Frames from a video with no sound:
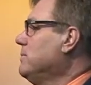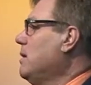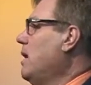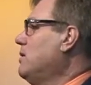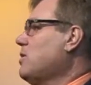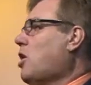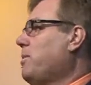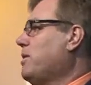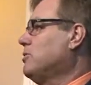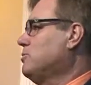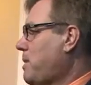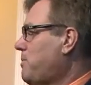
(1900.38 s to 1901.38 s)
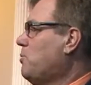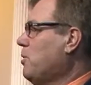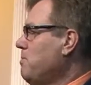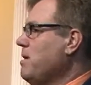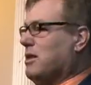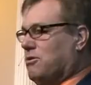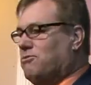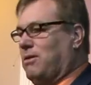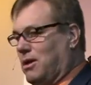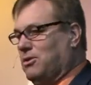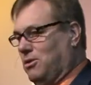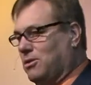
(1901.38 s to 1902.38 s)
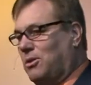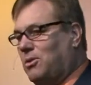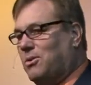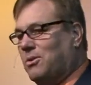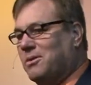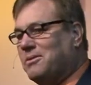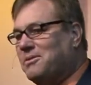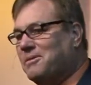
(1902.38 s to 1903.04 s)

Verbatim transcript: And it's all because people were ministering unto the Lord.